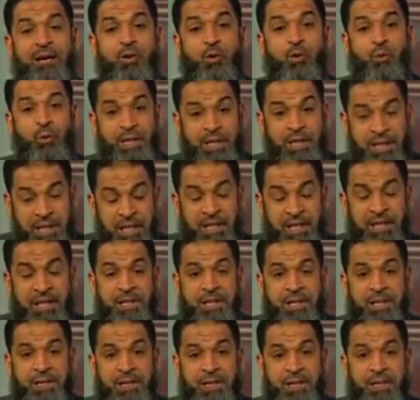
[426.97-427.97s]
we
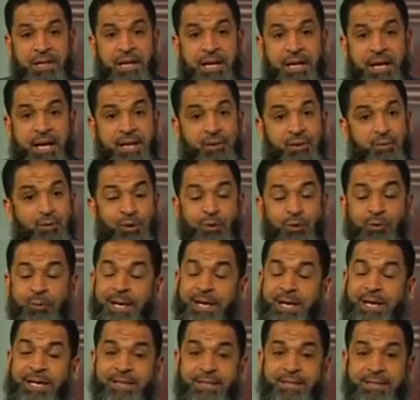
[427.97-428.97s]
hear and we
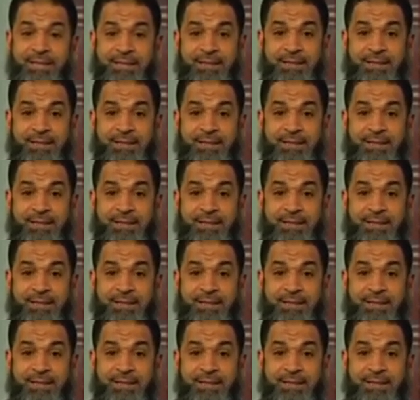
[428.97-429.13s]
obey.